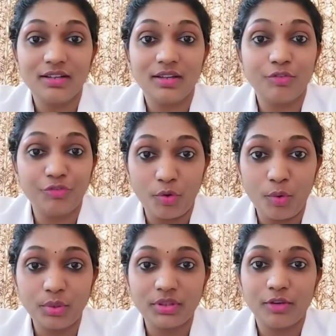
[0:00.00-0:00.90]

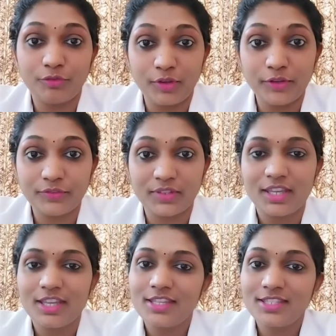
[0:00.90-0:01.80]
fourth, fifth,
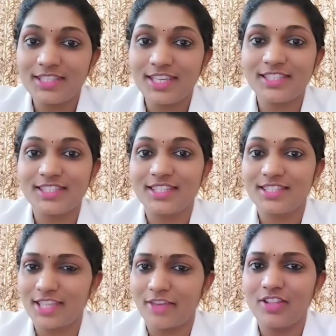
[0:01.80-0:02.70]
sixth,
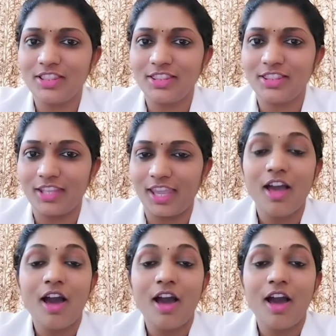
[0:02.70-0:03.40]
seventh, eighth.